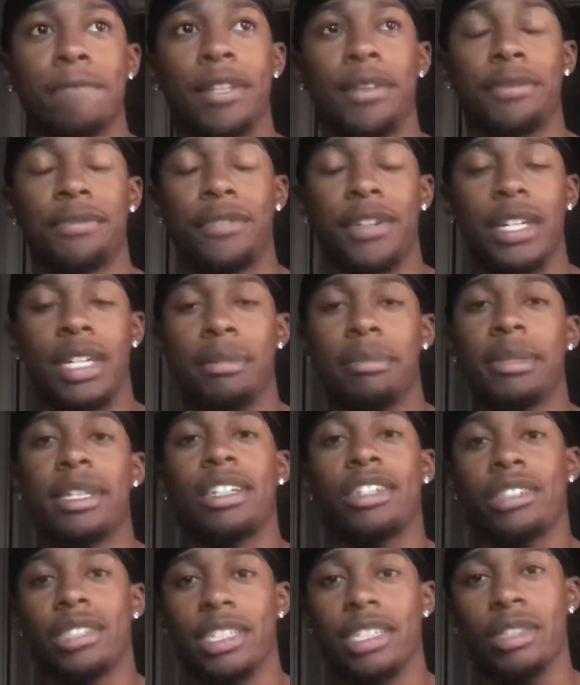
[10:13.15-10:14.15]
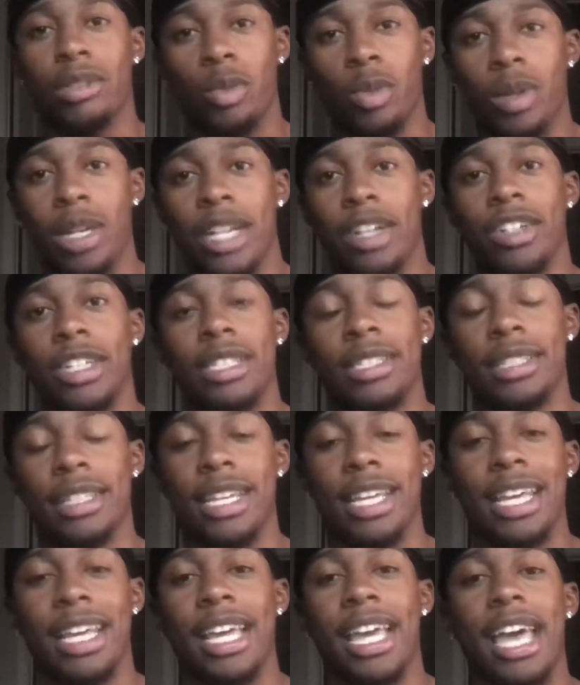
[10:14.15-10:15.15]
fundamentals is where it's
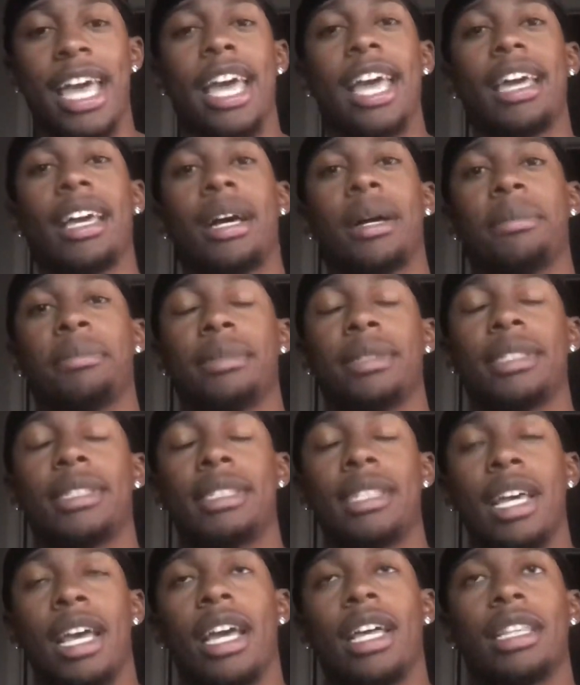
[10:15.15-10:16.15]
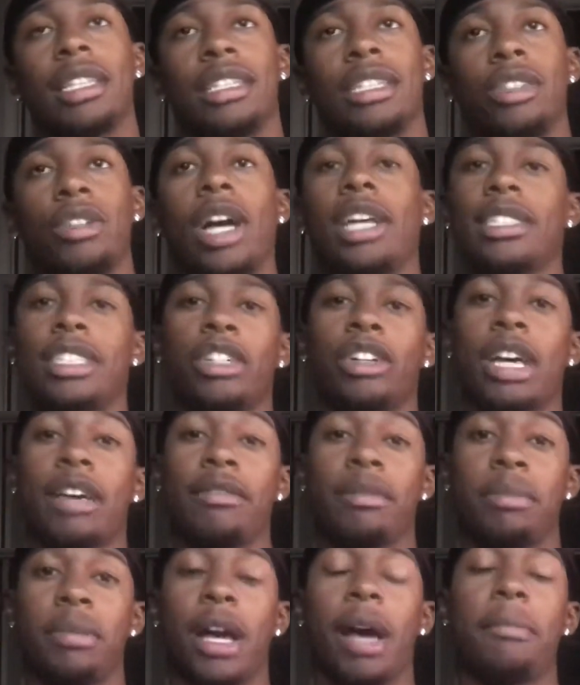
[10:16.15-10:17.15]
at i'm telling you i still
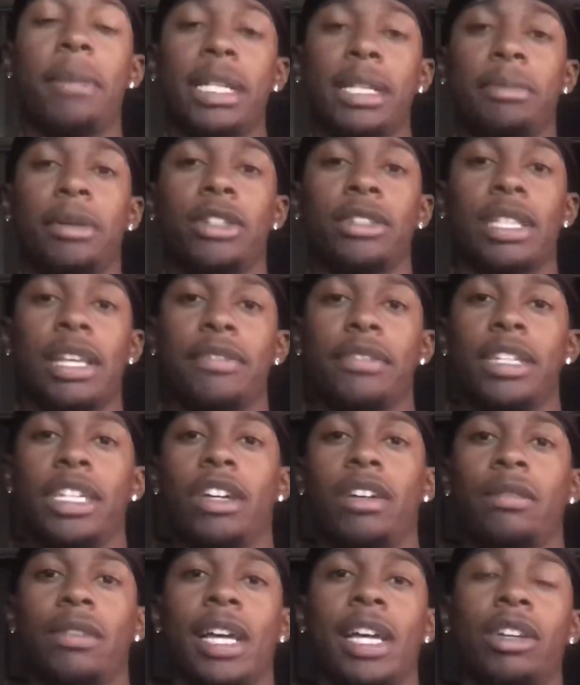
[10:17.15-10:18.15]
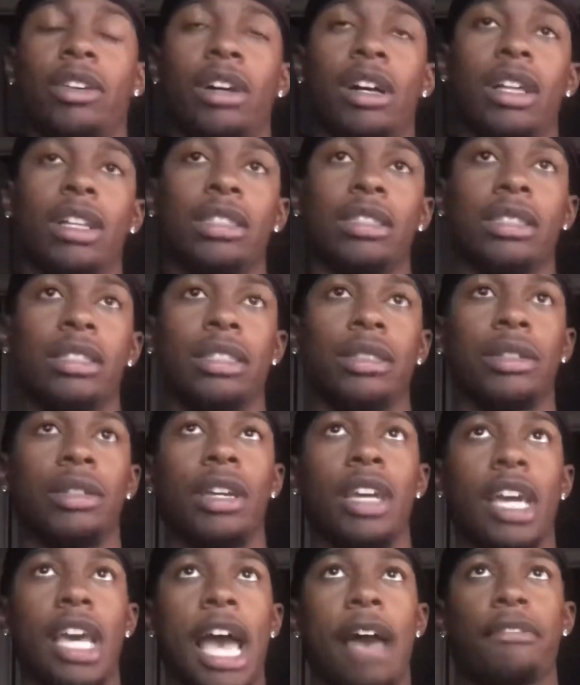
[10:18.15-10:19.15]
haven't i'm about to post that video of lionel hollins too
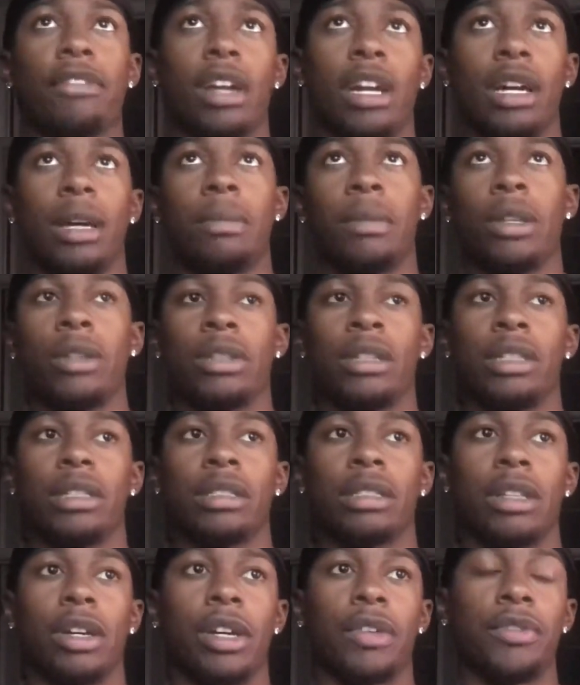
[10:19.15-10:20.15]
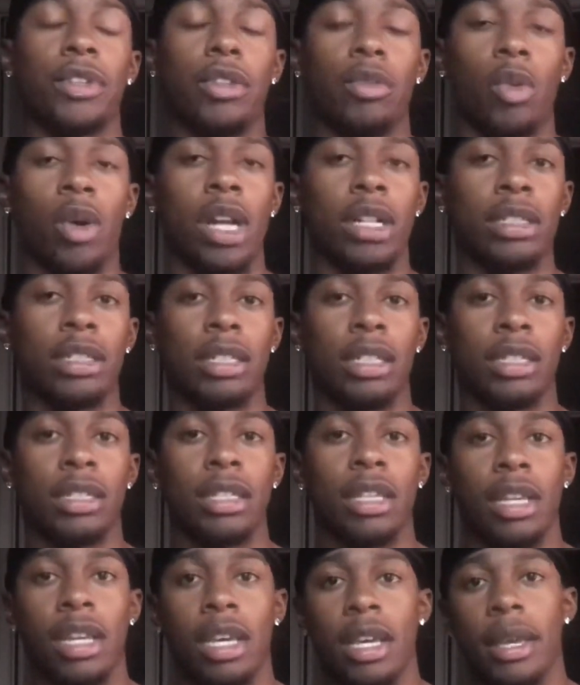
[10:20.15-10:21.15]
after i upload this so if you watch this
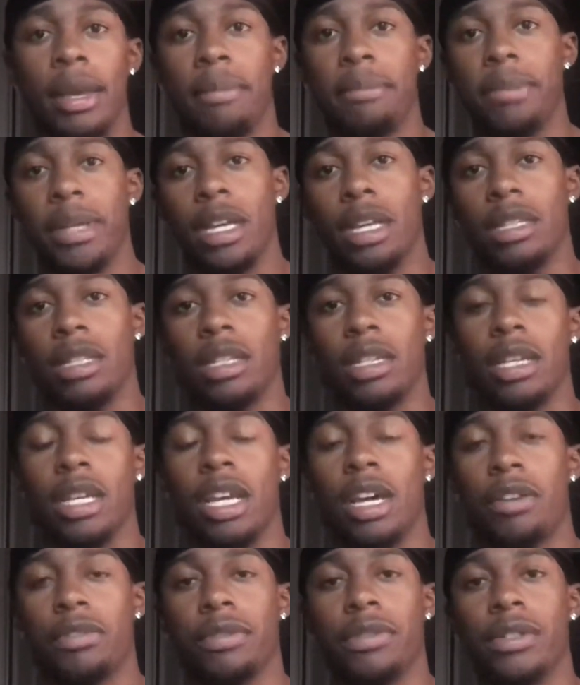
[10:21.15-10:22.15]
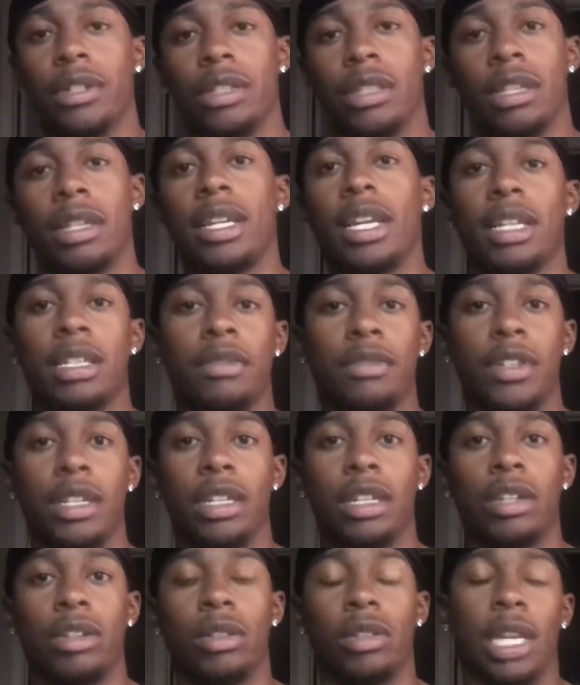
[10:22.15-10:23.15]
be on the lookout for the next
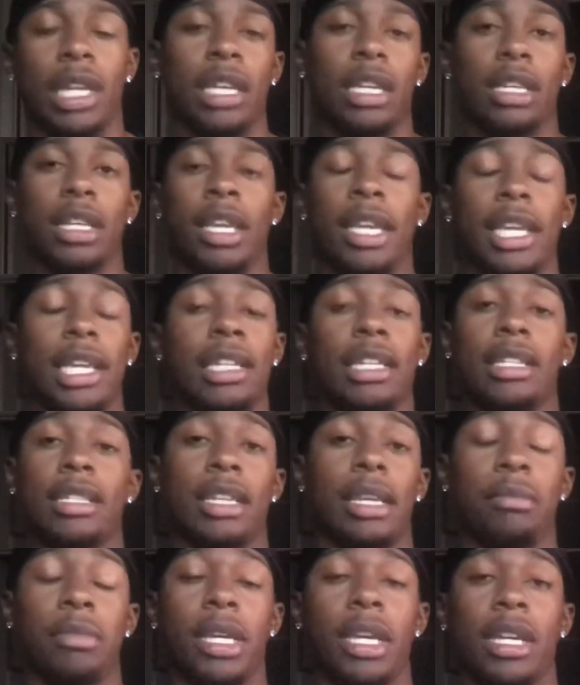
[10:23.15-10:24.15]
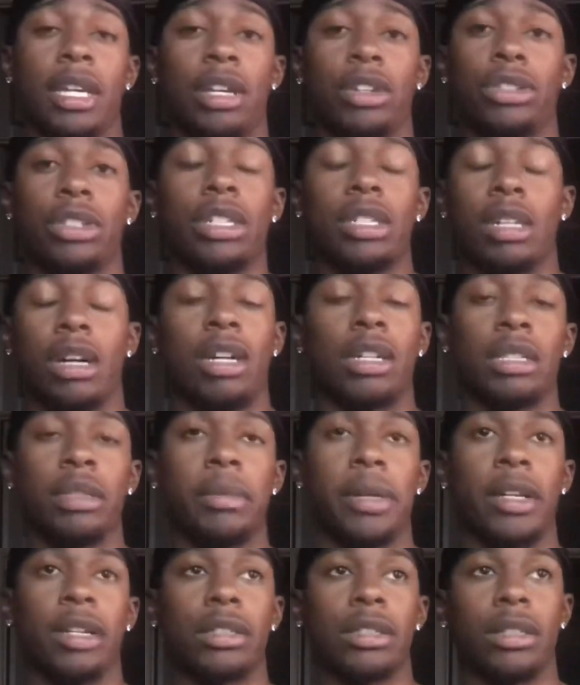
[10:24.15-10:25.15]
video like he, he's an nba coach he talks
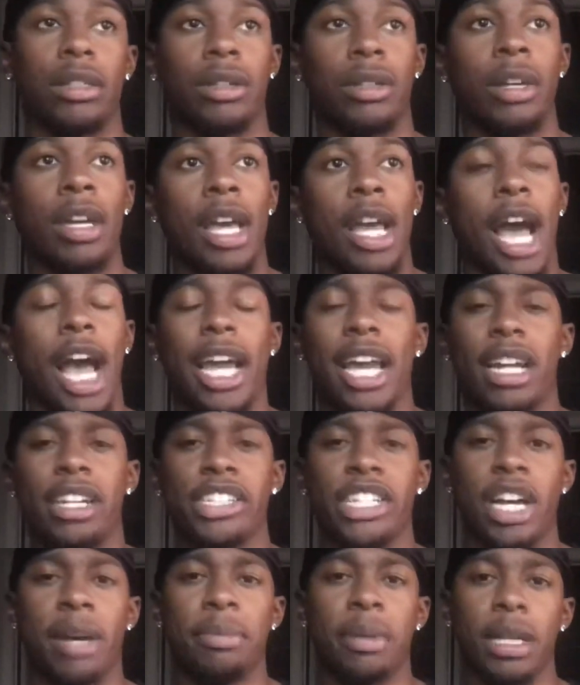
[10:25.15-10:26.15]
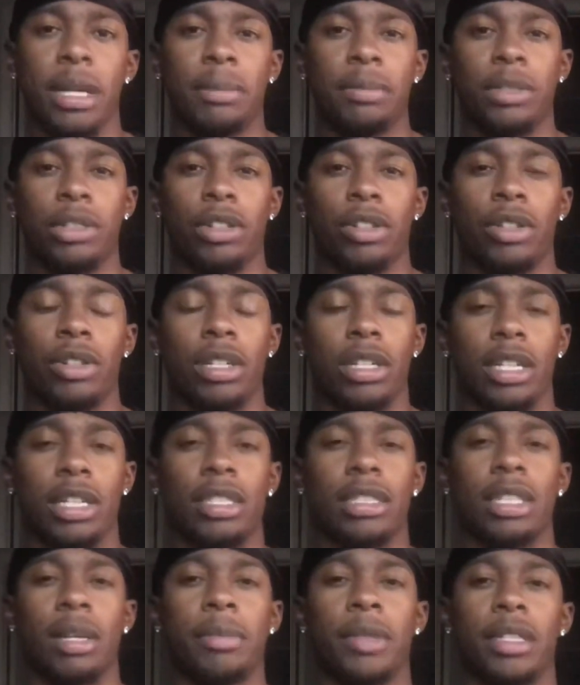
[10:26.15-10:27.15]
about it so i gotta chop it up so
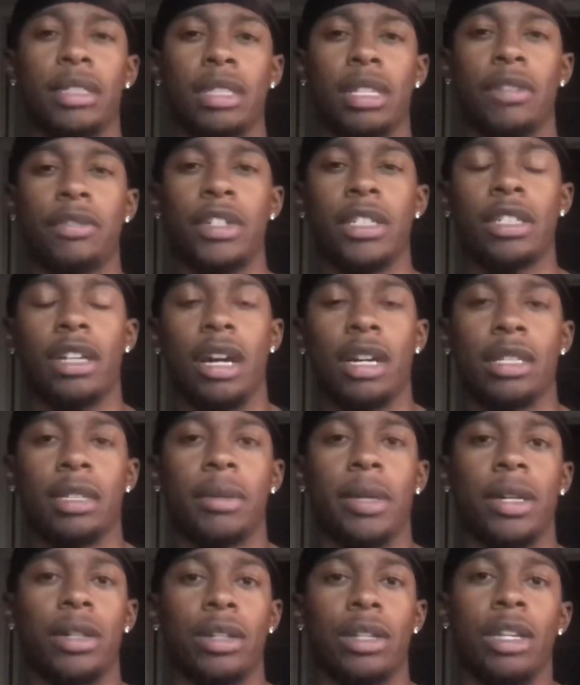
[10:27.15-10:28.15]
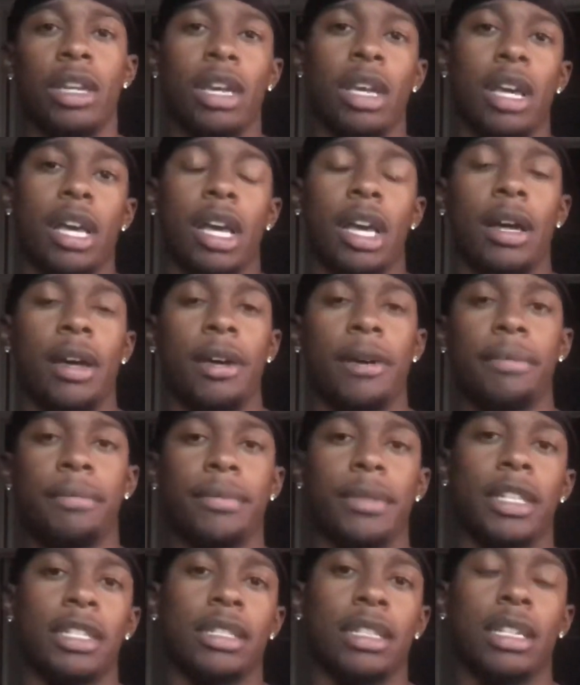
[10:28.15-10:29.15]
because some of the stuff he talks about um,
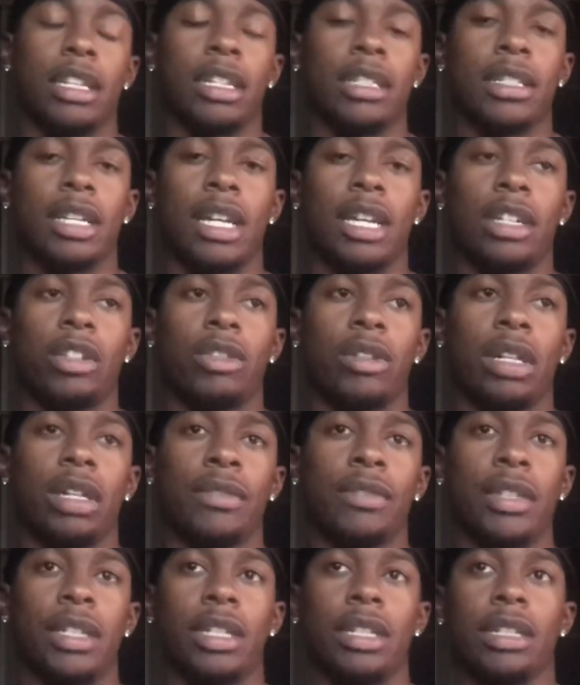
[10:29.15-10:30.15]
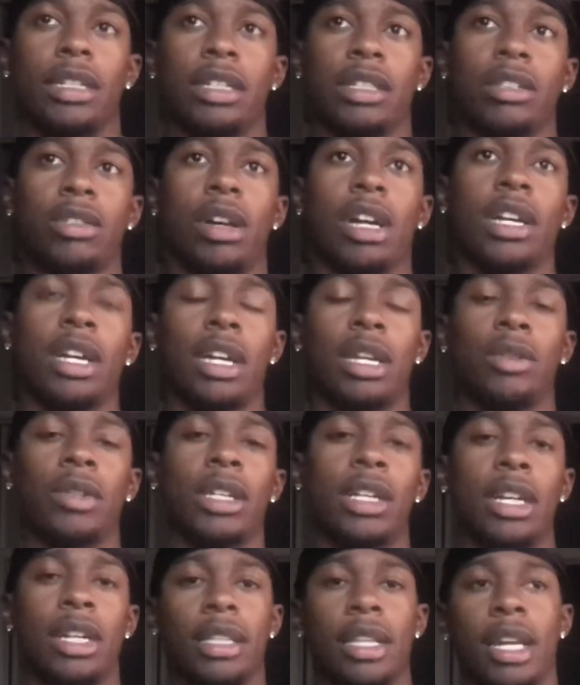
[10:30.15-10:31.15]
it's it's kind of irrelevant, and so I kind of
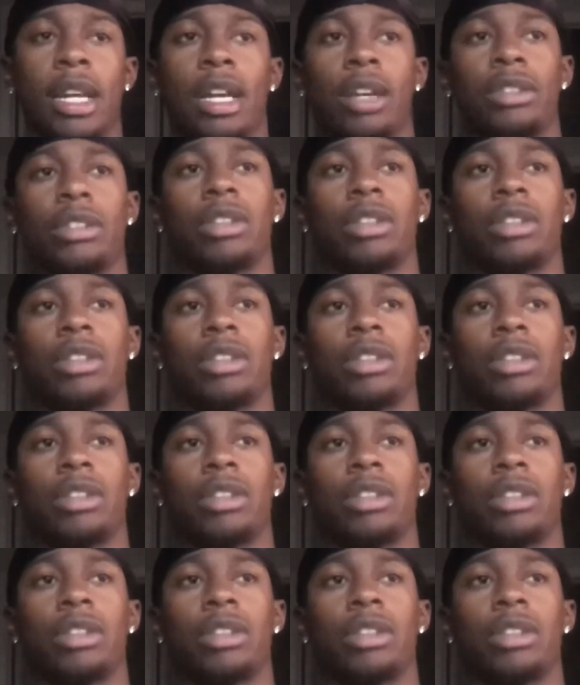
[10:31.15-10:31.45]
want to cut that out.